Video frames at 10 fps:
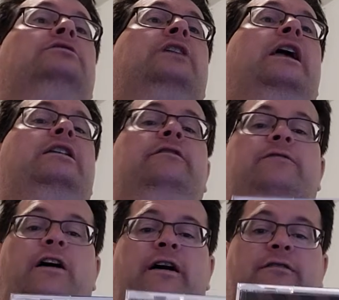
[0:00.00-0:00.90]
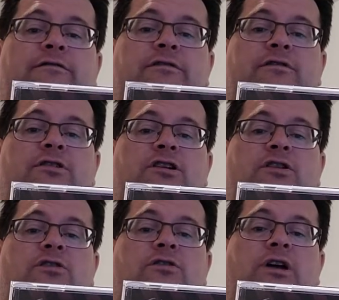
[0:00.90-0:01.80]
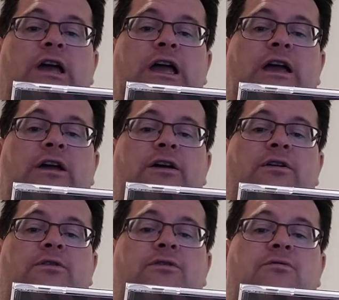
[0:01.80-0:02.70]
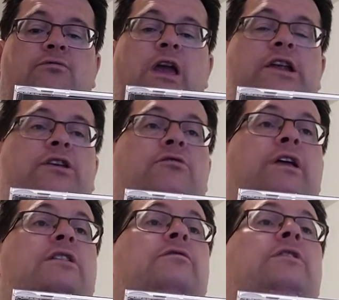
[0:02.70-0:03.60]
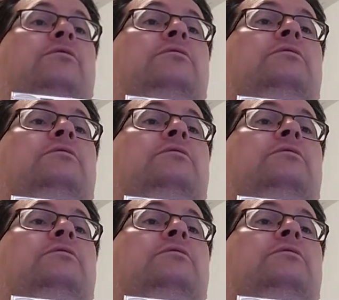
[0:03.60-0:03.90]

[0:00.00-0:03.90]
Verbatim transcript: there's an 85 uh, radio interview,